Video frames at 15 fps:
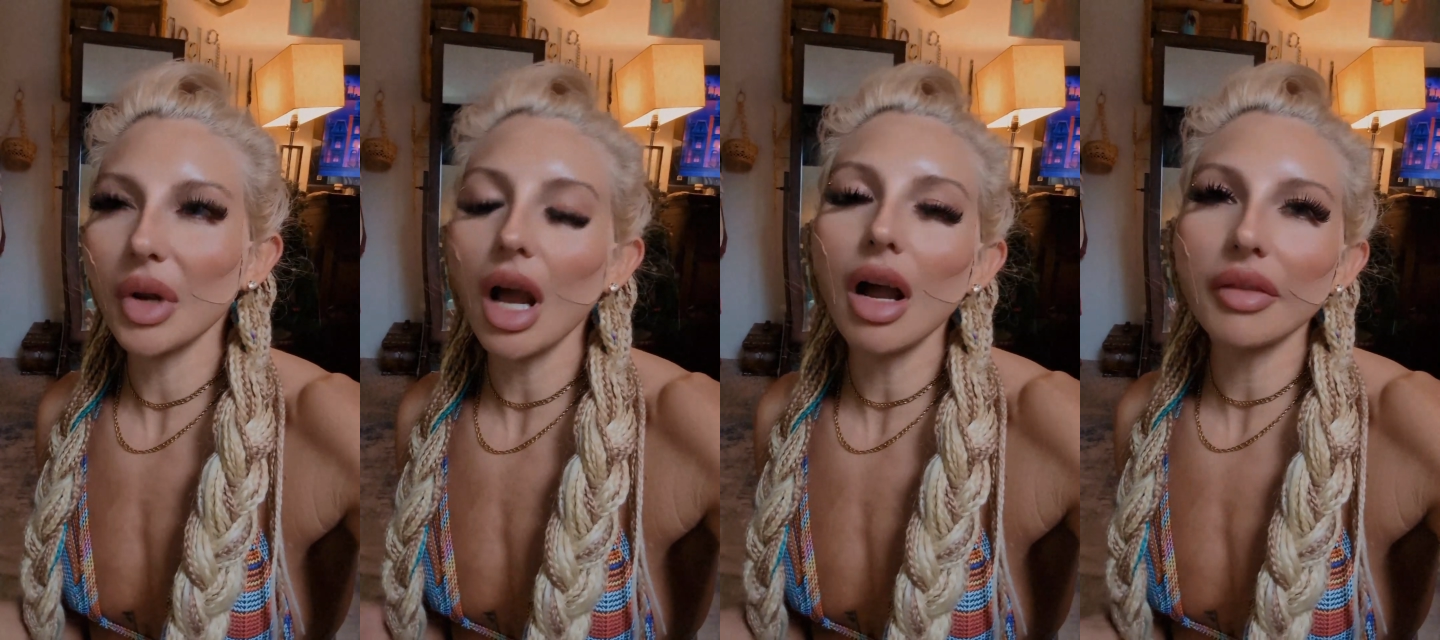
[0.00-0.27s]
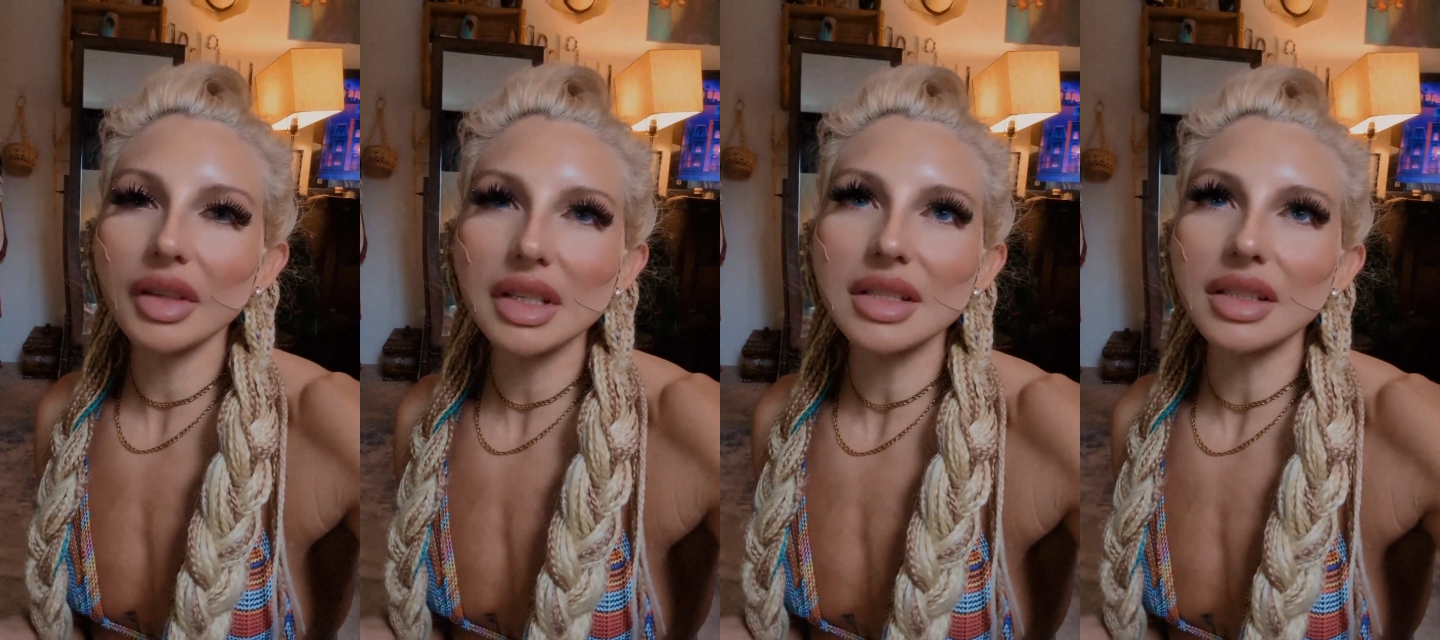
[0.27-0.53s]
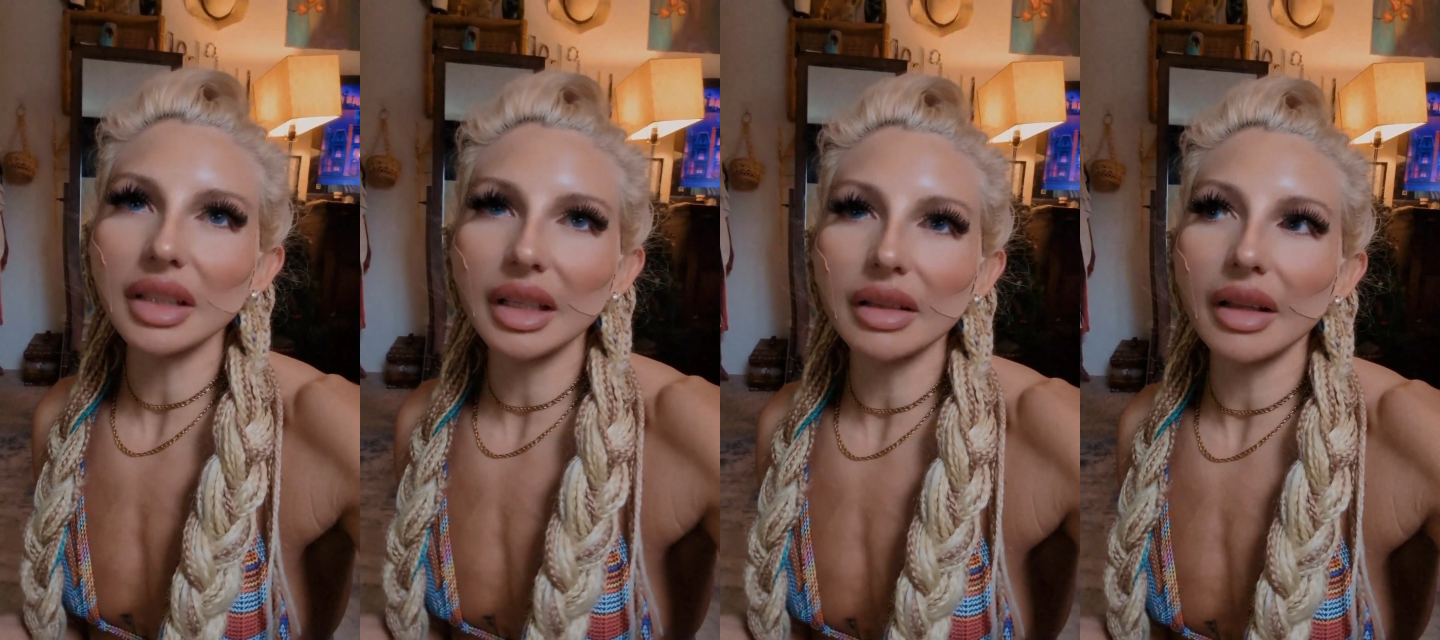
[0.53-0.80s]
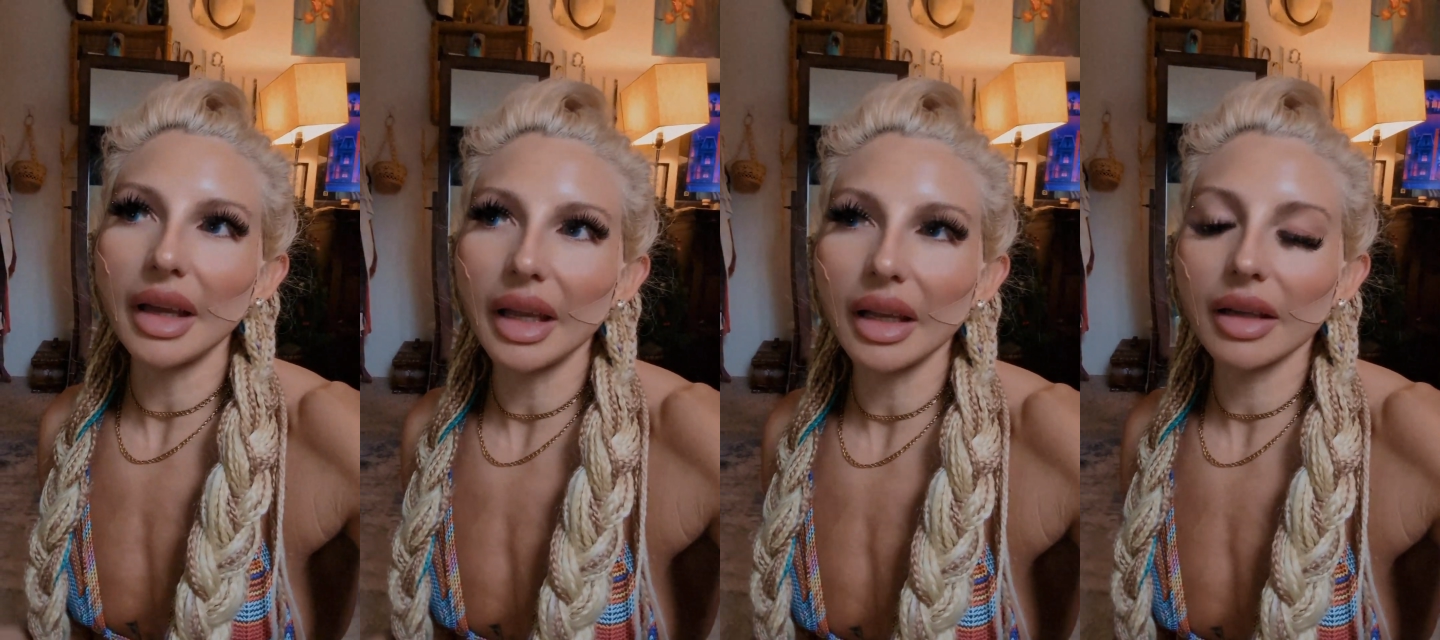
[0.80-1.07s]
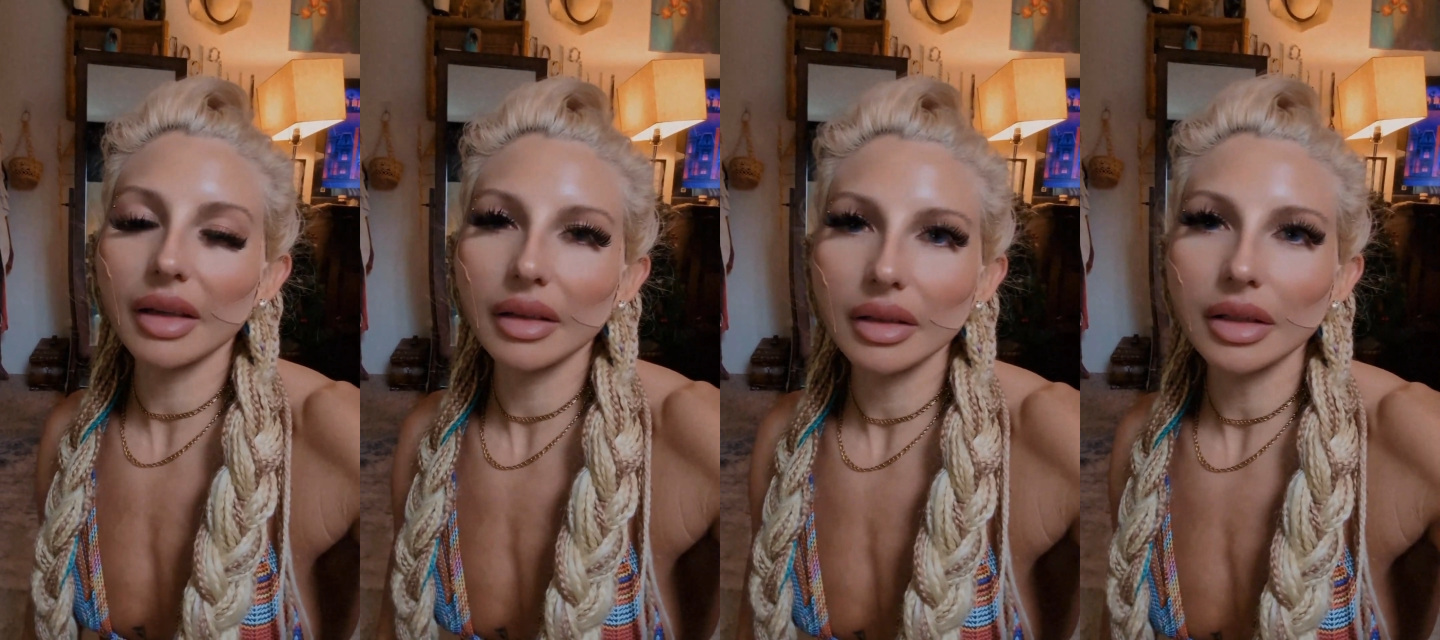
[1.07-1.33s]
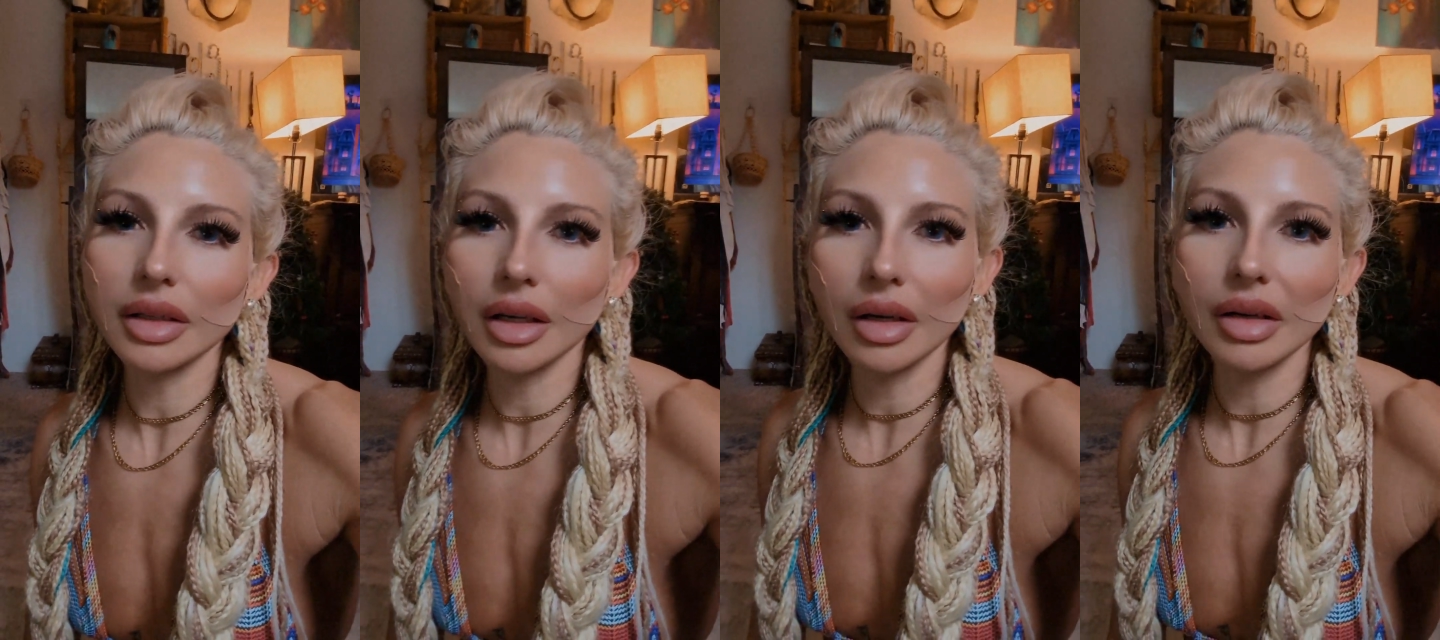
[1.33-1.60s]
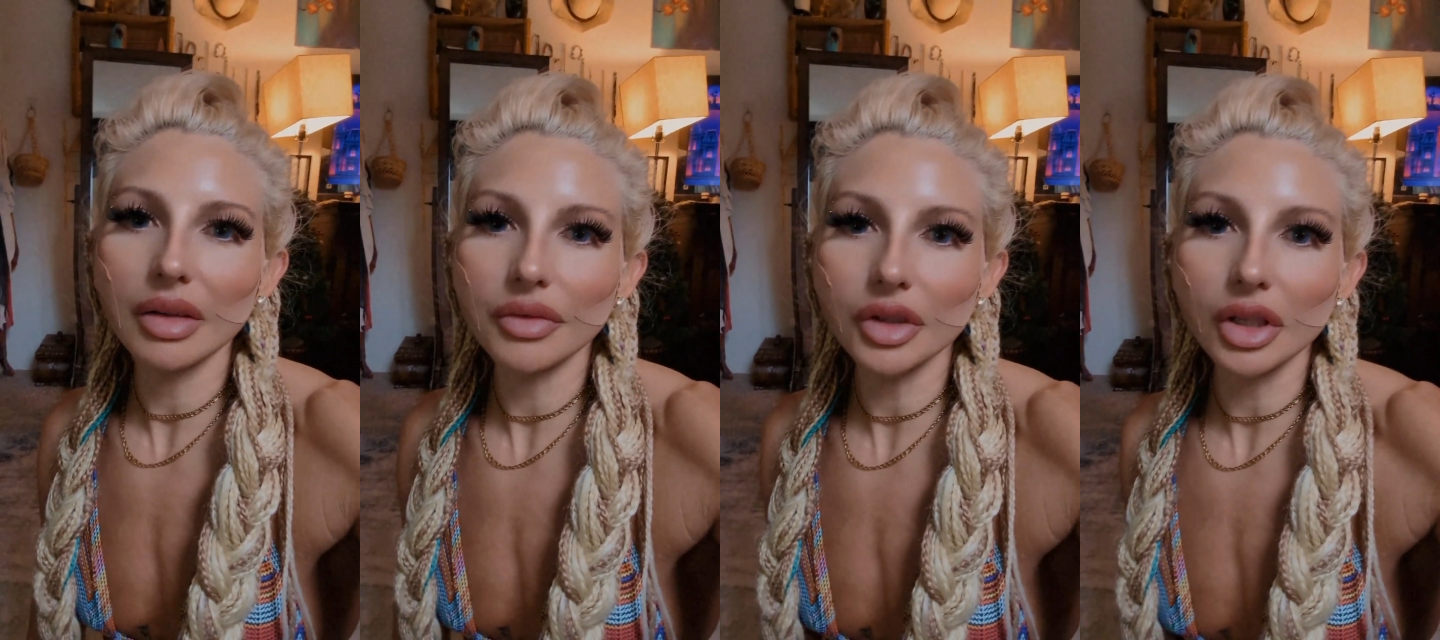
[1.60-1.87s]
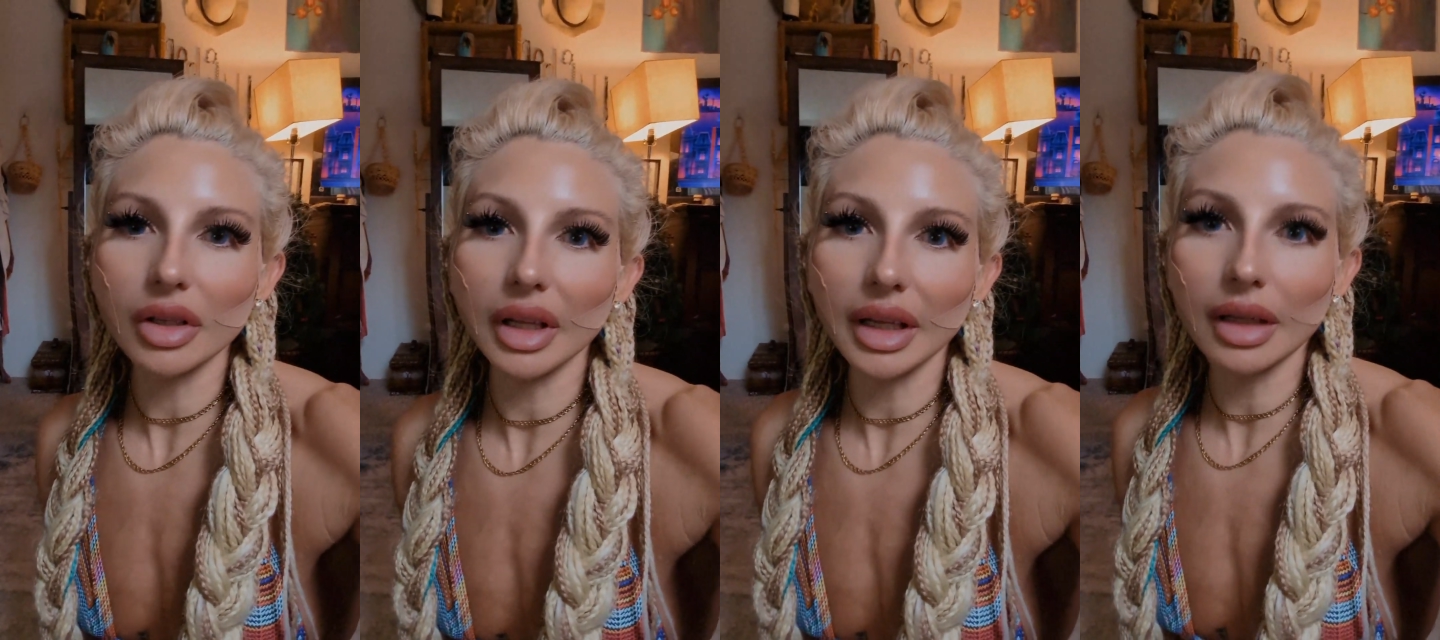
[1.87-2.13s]
But obviously, like, you know,
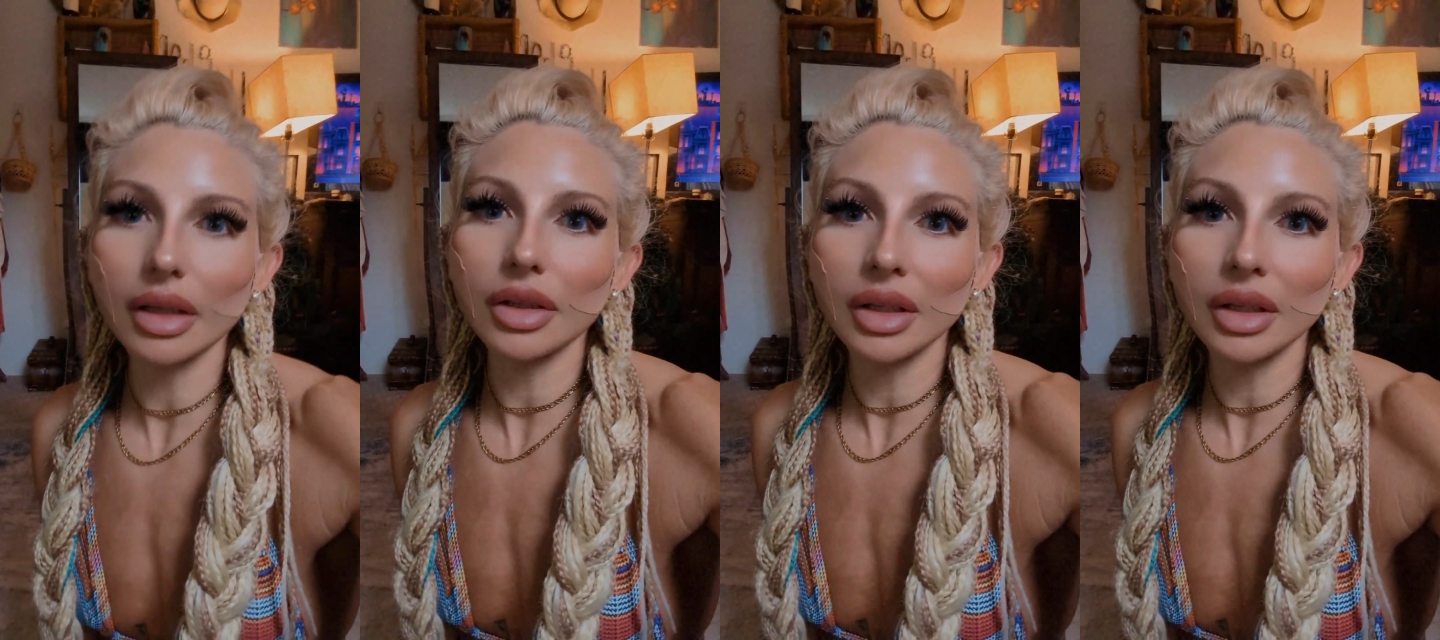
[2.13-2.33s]
if you're like,